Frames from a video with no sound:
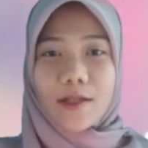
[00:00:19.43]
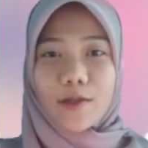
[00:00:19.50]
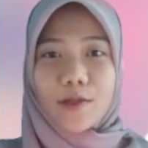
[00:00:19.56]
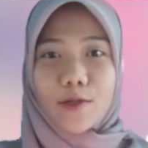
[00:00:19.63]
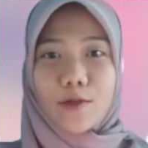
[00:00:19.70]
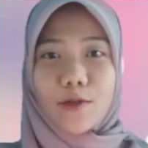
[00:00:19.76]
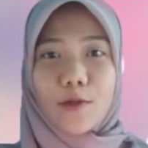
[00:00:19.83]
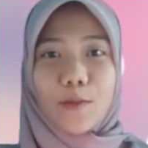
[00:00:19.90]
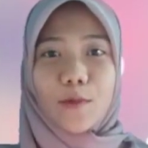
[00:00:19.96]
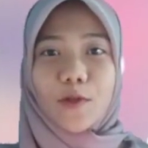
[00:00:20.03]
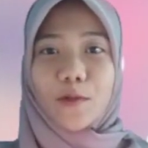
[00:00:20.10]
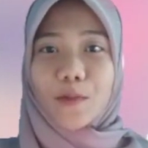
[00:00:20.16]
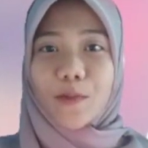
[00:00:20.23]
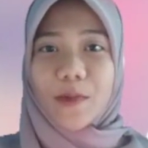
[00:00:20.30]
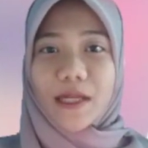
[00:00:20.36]
to
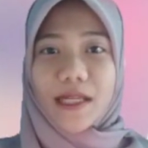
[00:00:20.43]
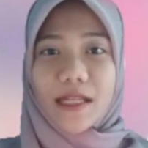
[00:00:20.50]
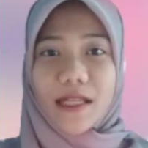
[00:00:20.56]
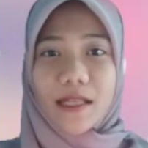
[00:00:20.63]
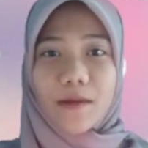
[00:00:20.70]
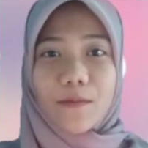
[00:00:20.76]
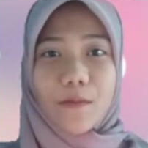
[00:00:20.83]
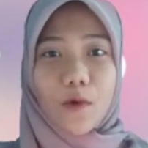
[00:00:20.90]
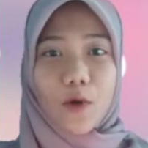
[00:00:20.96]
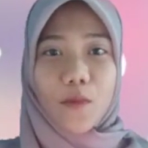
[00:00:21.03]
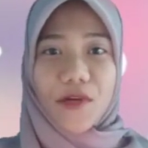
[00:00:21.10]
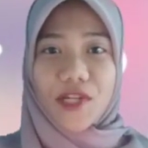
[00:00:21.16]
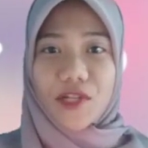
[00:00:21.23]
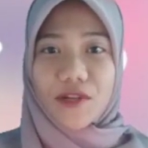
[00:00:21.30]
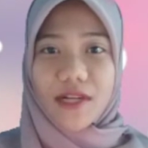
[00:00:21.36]
fulfill
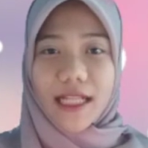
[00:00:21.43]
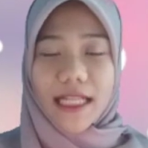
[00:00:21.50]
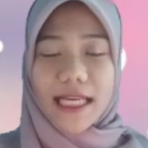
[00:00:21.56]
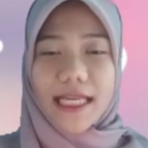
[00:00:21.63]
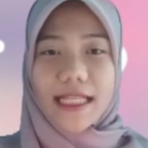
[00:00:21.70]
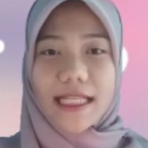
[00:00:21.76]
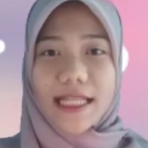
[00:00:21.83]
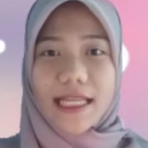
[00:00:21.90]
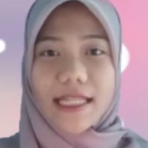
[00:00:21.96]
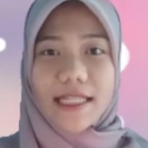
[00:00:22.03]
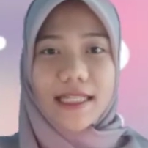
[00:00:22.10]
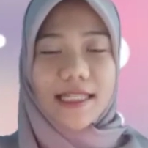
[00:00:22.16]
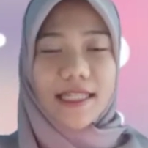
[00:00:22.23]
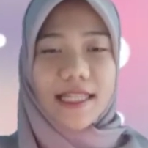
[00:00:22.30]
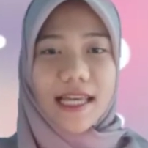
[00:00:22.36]
professional
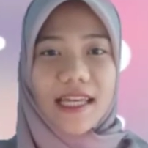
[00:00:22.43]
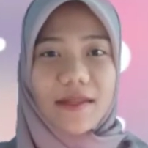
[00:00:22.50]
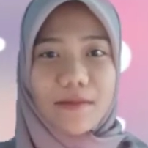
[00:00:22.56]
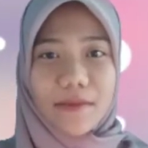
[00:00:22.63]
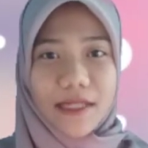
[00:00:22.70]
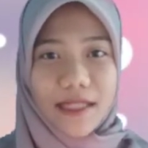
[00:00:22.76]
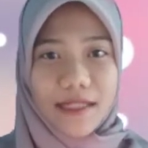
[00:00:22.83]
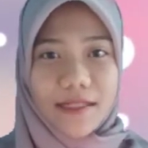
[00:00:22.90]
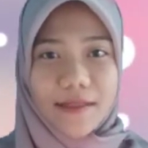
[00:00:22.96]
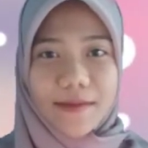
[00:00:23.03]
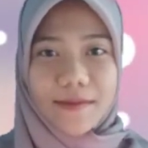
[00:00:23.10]
English assignment.